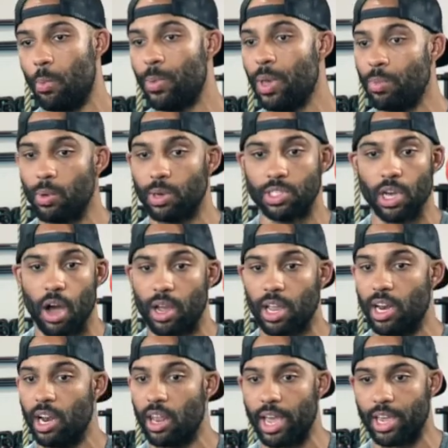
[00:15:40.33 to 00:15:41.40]
people were
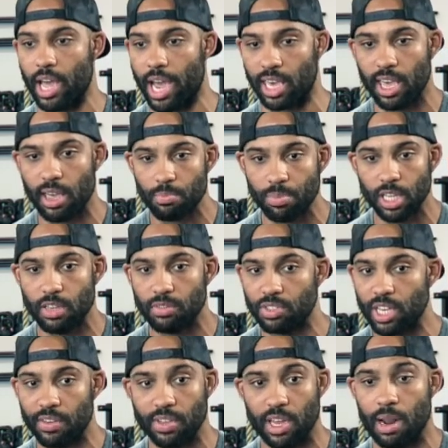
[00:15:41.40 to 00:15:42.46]
talking and they're like, I can't believe
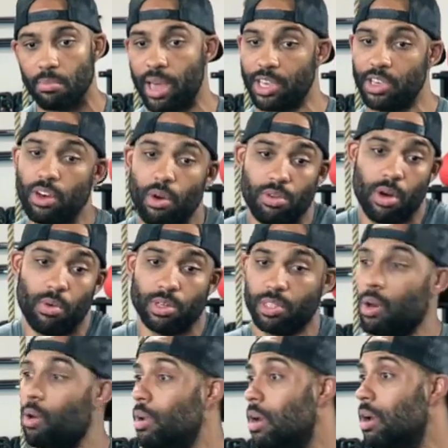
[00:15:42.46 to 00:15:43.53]
Jeff. And I'm like, you don't know what's
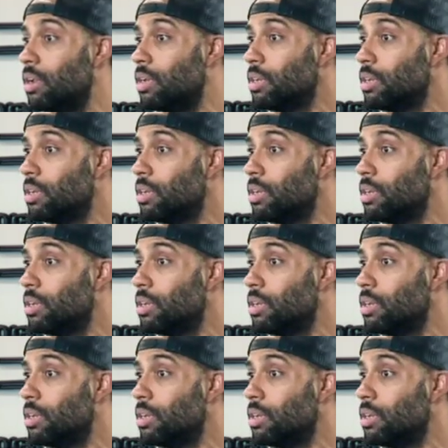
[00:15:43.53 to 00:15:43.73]
going on.